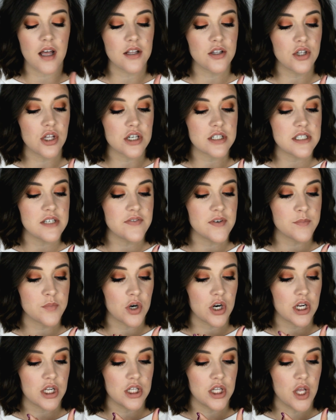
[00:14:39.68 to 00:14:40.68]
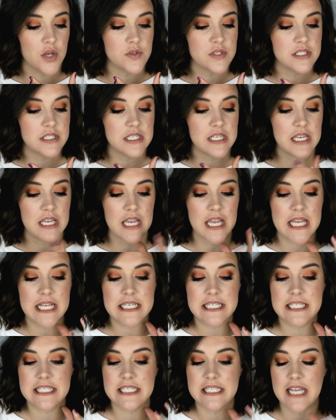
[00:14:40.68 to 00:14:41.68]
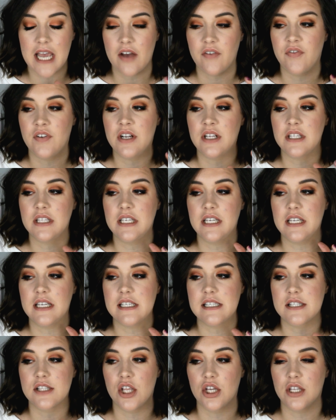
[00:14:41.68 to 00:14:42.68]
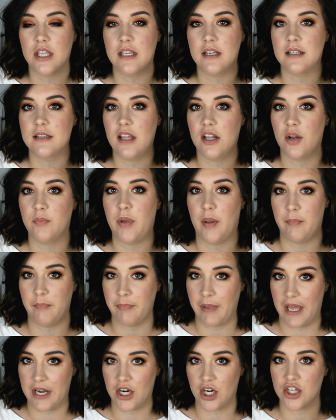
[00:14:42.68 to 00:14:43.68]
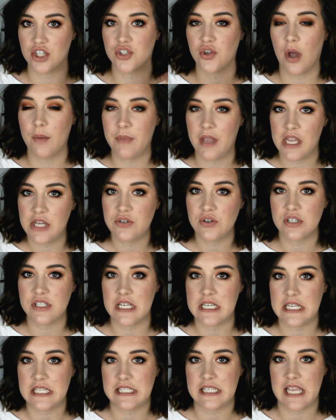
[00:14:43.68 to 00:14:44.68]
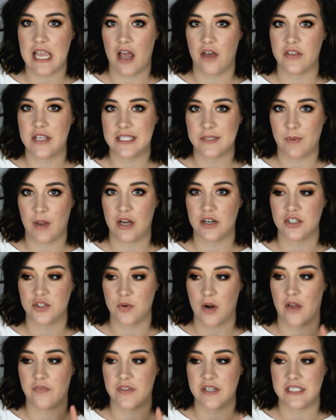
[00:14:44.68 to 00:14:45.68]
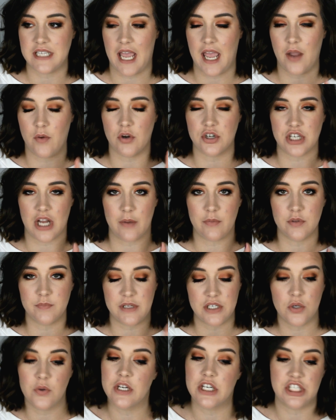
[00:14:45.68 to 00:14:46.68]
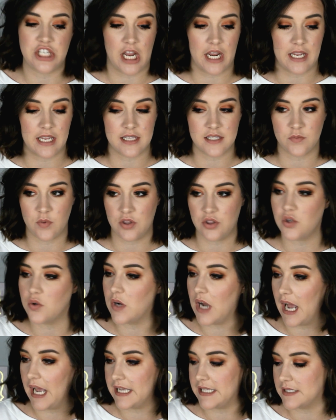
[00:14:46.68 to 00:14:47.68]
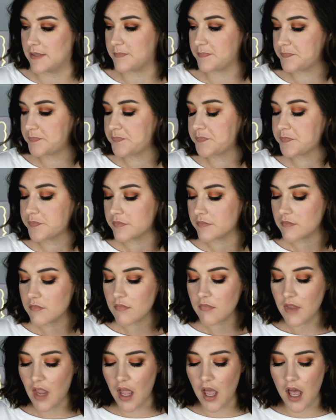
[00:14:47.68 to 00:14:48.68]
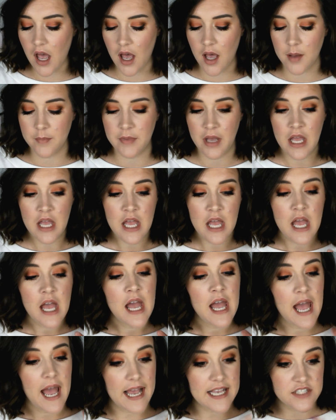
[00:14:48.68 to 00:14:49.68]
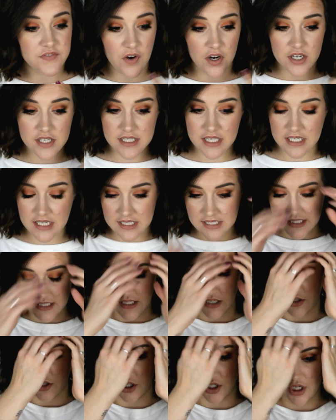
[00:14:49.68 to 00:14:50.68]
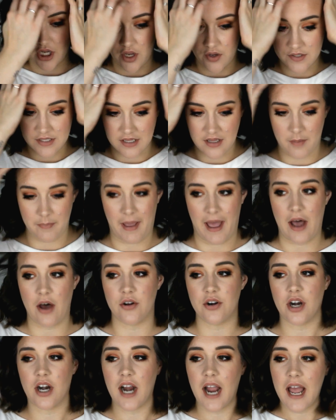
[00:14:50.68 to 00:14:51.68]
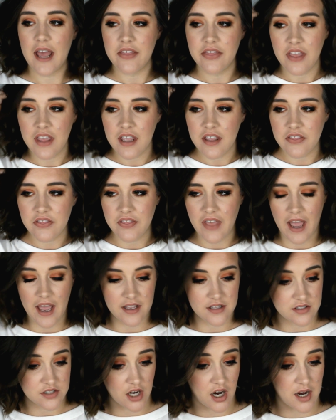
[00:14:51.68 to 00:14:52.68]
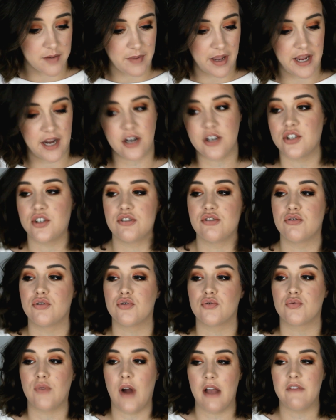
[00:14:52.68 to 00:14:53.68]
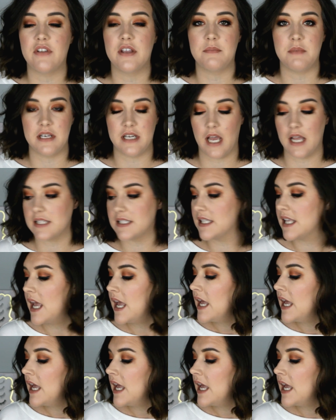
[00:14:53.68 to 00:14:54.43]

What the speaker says: looked even more closely, it definitely is looking a little bit better. So I'm interested to see how this wears throughout the day, which I will be doing check-ins with you guys. As far as the concealer goes and the powder, I think that, sorry, my hair is driving me nuts.